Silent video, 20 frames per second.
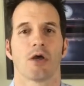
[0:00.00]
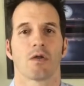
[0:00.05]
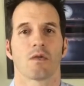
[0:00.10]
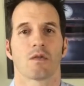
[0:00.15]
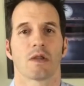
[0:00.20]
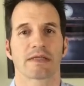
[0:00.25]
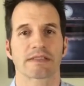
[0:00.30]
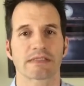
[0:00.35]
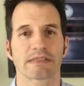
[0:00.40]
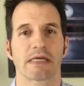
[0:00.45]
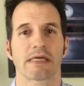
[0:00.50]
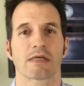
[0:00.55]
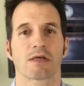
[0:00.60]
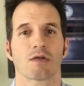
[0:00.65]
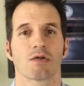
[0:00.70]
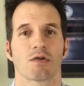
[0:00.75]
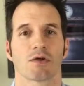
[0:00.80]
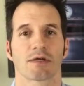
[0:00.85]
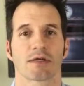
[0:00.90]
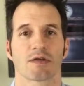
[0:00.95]
let's take a
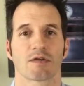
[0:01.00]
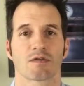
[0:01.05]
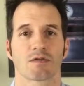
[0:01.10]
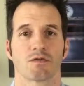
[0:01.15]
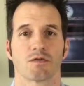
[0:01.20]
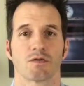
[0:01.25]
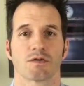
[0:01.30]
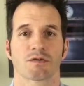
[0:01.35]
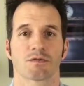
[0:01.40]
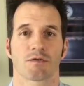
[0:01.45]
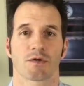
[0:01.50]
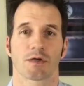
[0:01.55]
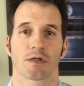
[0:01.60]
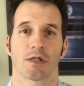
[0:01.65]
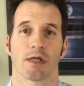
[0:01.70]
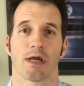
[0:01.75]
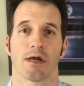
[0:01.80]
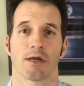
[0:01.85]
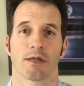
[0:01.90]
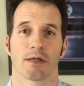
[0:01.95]
look at tools for
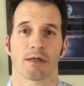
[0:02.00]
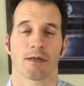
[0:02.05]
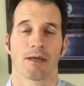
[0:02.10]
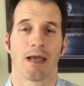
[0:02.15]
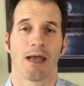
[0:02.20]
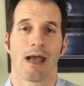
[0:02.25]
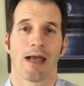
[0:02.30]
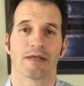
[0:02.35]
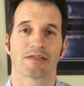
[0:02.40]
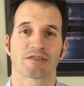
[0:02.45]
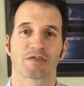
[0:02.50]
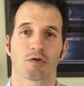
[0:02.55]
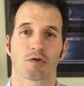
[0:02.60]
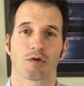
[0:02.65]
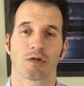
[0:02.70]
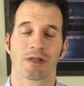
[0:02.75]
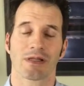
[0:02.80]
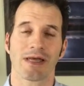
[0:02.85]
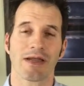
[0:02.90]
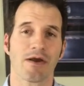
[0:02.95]
clarity. And so
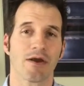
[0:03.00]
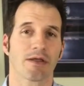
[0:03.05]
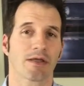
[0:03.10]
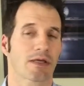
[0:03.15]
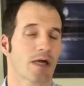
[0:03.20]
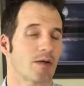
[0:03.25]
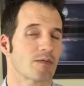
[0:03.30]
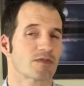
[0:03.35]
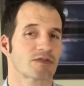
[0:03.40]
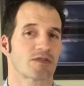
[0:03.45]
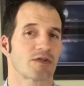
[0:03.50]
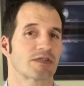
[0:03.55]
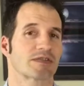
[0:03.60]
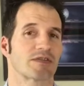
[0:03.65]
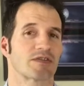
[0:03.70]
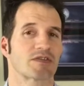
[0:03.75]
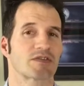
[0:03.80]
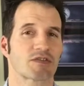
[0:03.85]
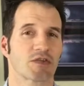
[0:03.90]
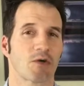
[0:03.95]
clarity comes to us
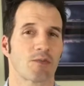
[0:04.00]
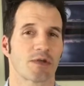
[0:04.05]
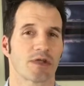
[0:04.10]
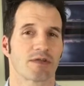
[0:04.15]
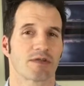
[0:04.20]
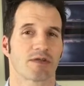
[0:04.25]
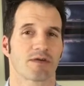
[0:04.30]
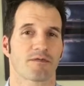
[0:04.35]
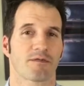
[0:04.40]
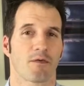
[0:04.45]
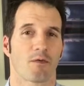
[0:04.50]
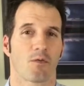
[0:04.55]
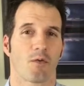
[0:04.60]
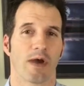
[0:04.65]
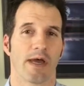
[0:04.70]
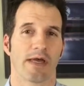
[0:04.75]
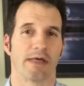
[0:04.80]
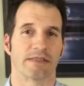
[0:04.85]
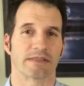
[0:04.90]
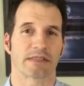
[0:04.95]
in so many different
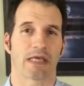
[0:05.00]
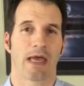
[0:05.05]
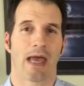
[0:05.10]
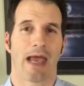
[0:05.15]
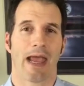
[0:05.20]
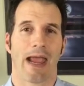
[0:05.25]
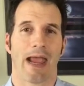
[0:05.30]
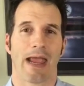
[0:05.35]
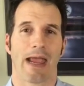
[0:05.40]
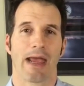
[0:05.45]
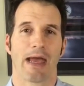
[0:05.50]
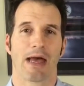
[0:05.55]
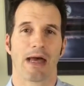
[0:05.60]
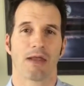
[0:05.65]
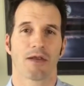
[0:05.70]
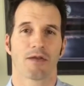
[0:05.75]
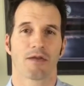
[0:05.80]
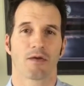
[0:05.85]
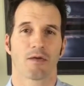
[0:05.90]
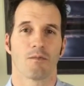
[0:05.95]
ways.
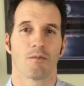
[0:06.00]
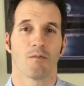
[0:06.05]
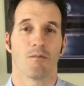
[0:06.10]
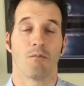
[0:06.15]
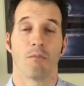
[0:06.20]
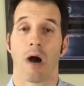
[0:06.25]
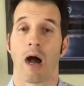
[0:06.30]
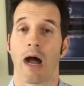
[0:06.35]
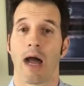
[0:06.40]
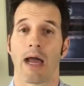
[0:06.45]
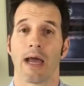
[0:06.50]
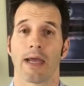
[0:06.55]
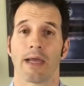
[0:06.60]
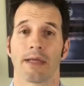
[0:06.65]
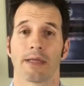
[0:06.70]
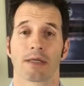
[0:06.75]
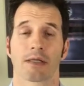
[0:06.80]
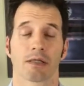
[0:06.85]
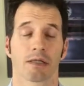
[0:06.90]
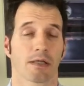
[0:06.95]
And
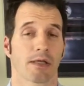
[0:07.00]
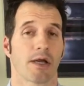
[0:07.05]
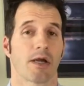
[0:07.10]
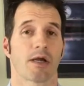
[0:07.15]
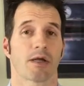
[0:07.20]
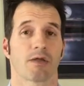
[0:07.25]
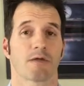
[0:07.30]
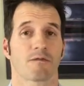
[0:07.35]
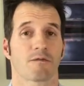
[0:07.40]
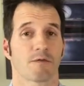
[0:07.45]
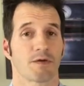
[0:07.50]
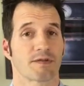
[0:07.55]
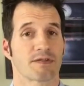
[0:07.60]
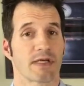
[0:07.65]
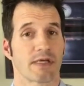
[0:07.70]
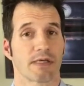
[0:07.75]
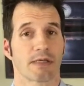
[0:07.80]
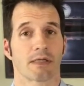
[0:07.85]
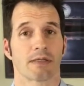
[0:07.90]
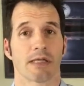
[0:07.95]
my clarity for
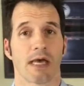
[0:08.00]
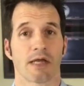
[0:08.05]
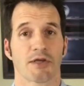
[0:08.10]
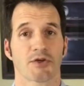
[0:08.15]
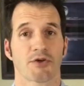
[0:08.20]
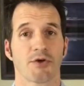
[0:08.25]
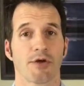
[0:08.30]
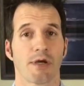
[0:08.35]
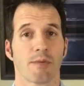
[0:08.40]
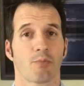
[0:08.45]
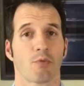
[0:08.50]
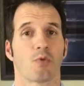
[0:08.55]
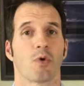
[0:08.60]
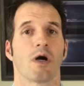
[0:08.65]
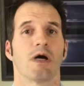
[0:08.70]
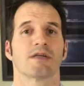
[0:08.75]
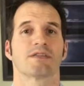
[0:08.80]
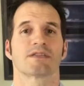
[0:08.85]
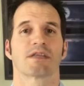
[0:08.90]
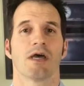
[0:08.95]
taking that trip
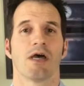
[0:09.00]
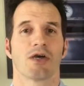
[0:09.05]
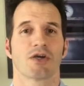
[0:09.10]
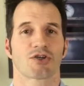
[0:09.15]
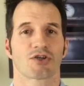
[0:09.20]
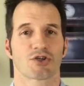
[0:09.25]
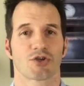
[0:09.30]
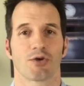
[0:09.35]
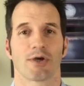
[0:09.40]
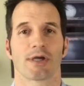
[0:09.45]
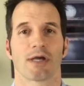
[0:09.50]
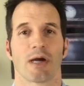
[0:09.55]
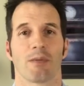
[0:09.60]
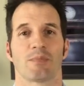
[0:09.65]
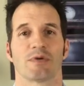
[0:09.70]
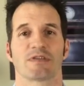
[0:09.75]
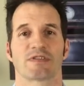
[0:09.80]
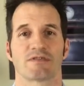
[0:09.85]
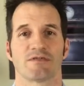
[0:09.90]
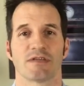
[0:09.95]
was showing
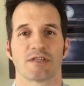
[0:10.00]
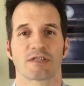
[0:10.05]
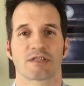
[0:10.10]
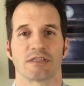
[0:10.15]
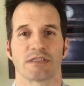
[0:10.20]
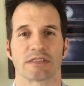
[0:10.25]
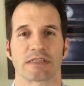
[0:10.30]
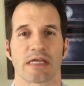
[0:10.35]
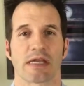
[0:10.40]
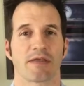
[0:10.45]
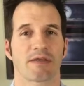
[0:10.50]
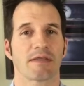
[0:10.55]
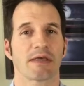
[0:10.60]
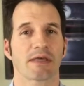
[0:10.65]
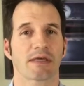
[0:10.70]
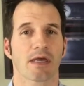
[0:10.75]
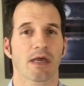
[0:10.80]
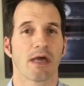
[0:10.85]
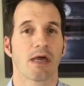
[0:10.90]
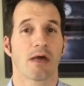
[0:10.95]
up as visions. And I
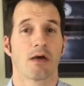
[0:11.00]
think